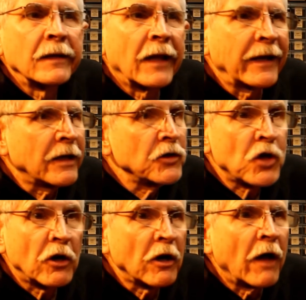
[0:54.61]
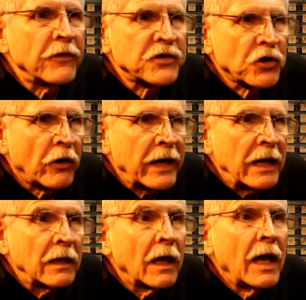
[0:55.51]
like turn on the
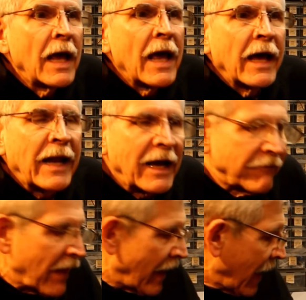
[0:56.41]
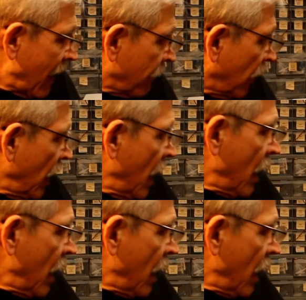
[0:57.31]
screen and have that happen.